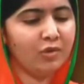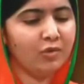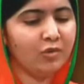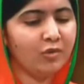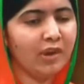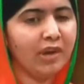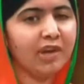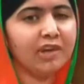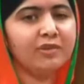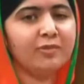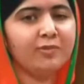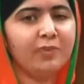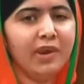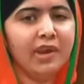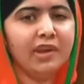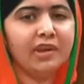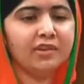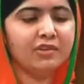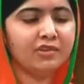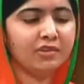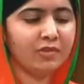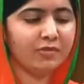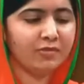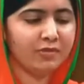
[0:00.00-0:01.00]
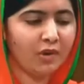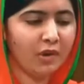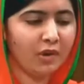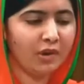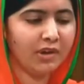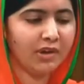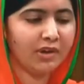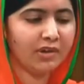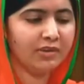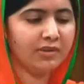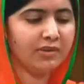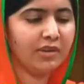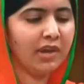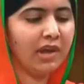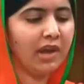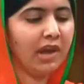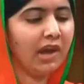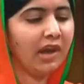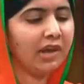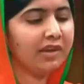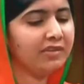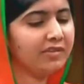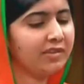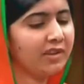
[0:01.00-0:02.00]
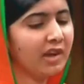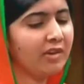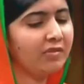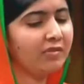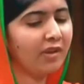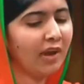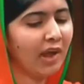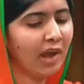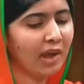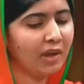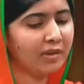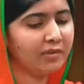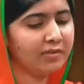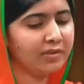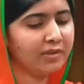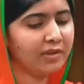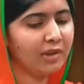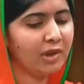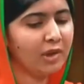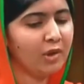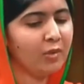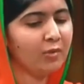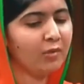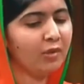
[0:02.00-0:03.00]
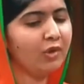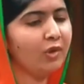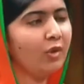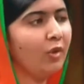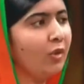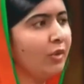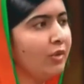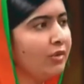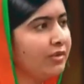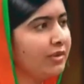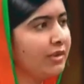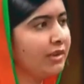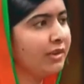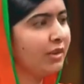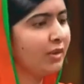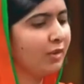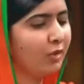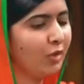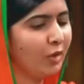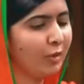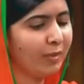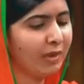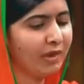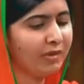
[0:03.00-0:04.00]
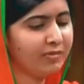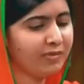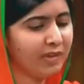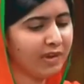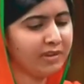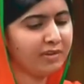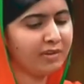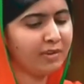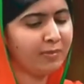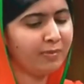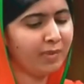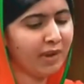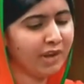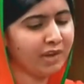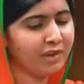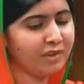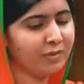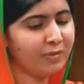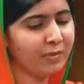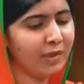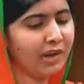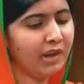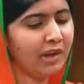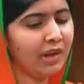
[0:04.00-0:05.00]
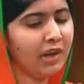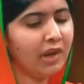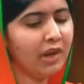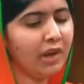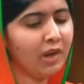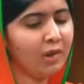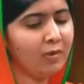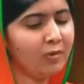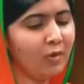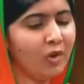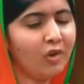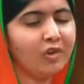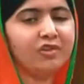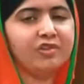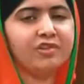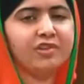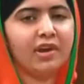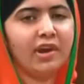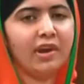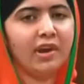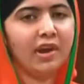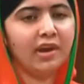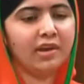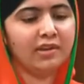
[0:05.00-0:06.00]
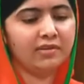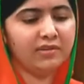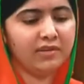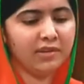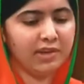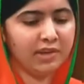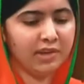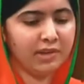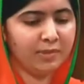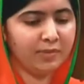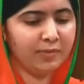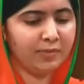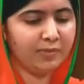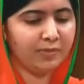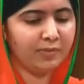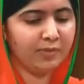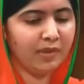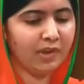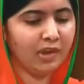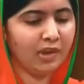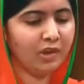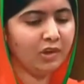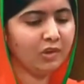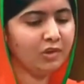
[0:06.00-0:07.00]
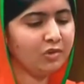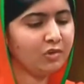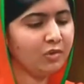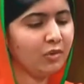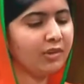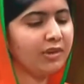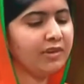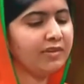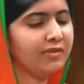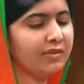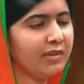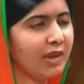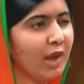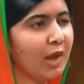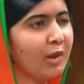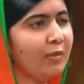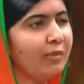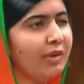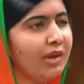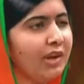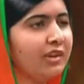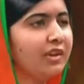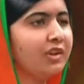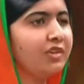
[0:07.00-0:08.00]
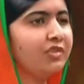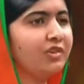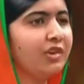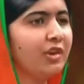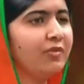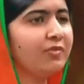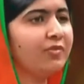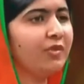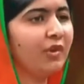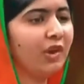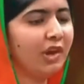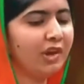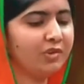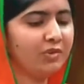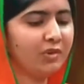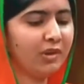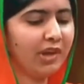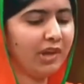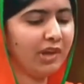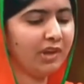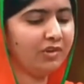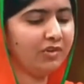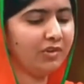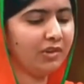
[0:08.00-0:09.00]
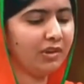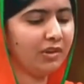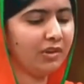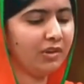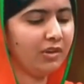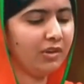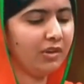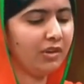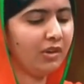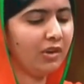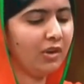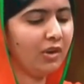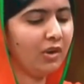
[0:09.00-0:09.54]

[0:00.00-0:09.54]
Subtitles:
You raised billions of dollars and saved lives when you hosted the Global Fund's replenishment in Montreal last year. Show the same leadership for education.